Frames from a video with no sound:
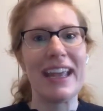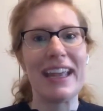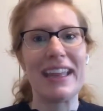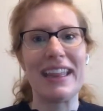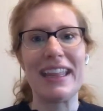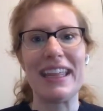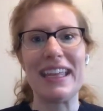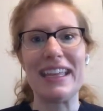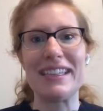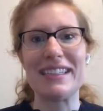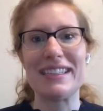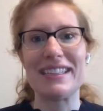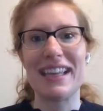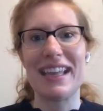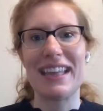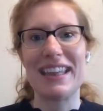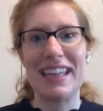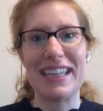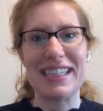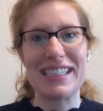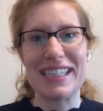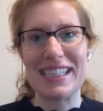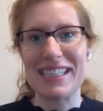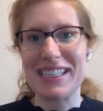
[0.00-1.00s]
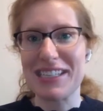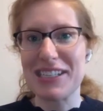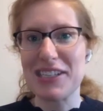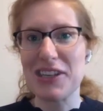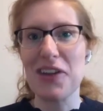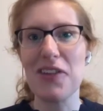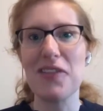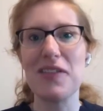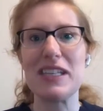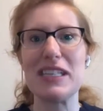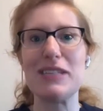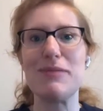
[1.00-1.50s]
This is a
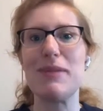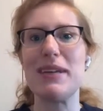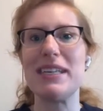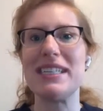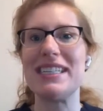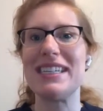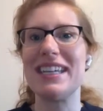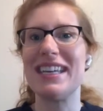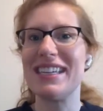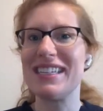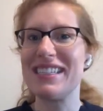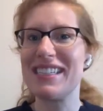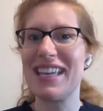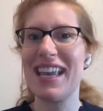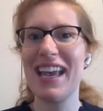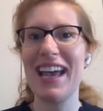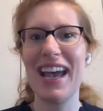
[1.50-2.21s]
service business.